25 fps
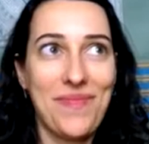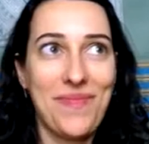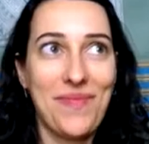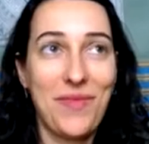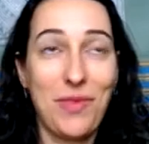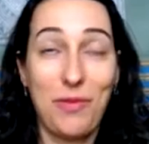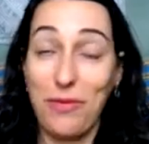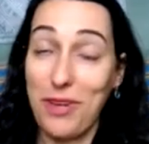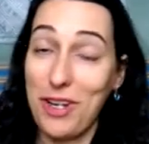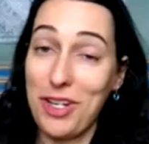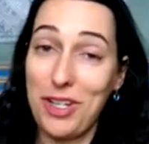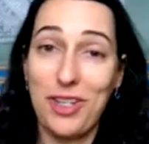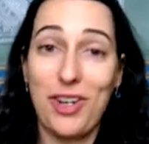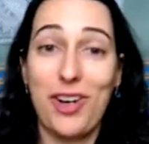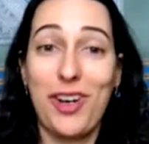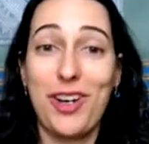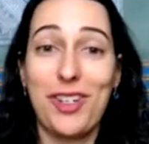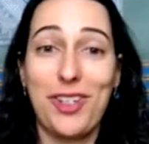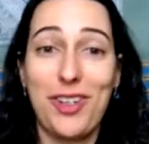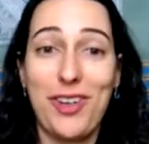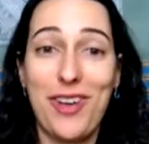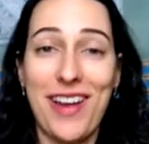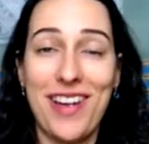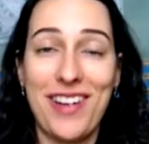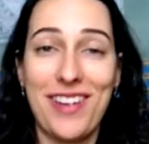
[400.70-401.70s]
recharge
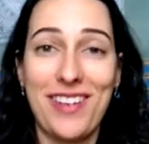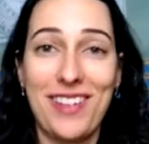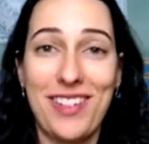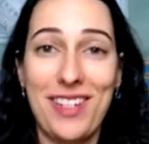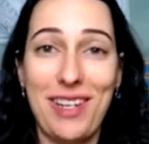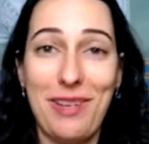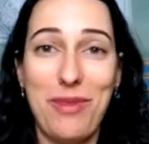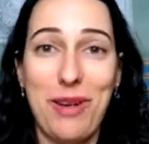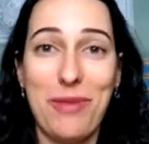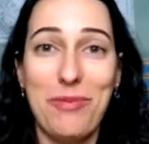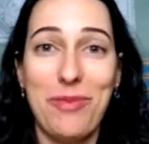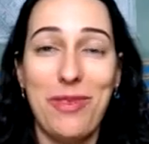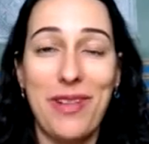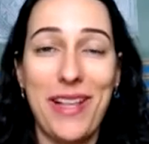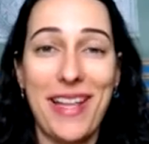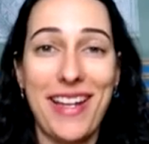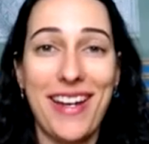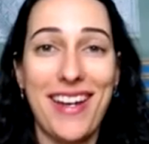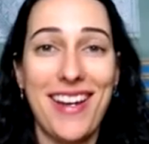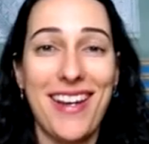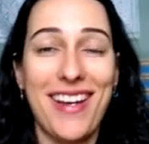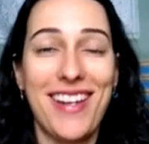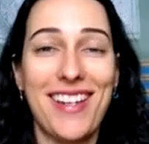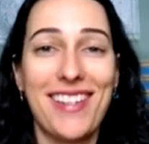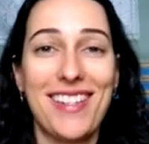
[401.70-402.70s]
your energy bubble at
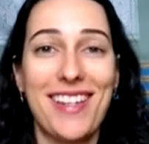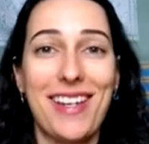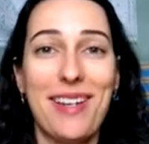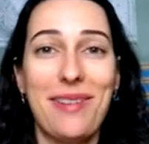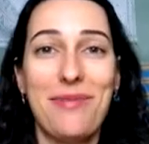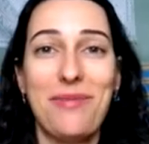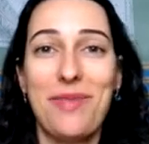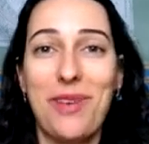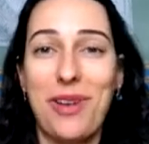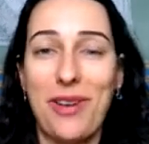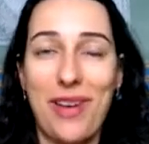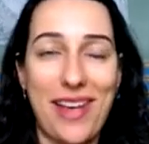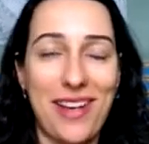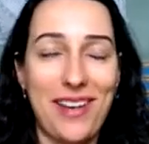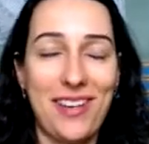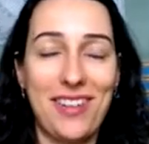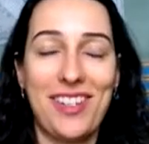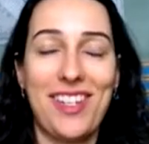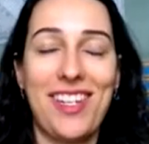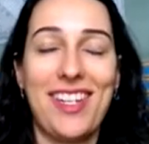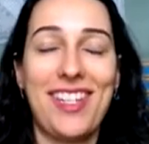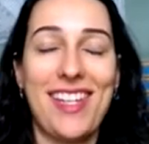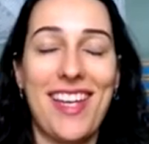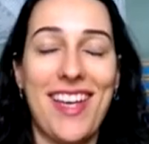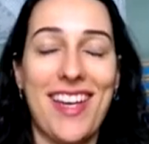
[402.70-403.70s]
any time, your
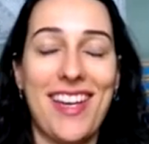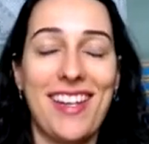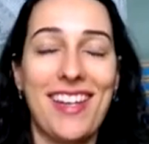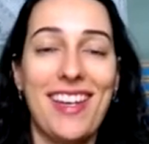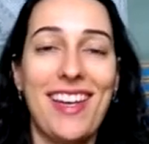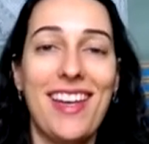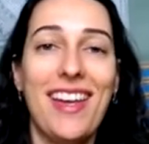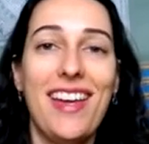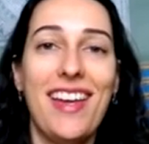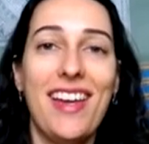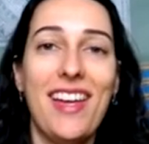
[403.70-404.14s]
energy tank.